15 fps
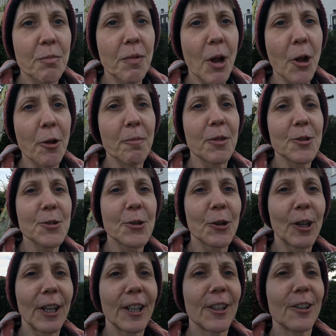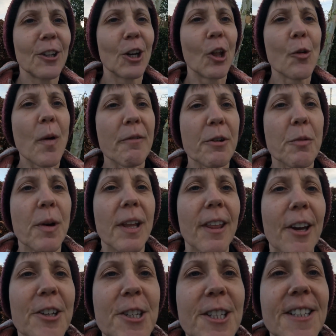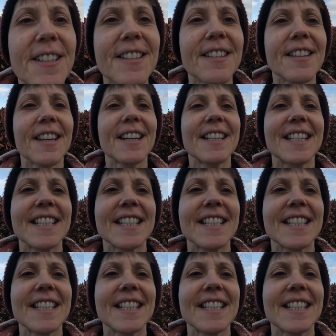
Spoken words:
I hope there's not like glue everywhere that I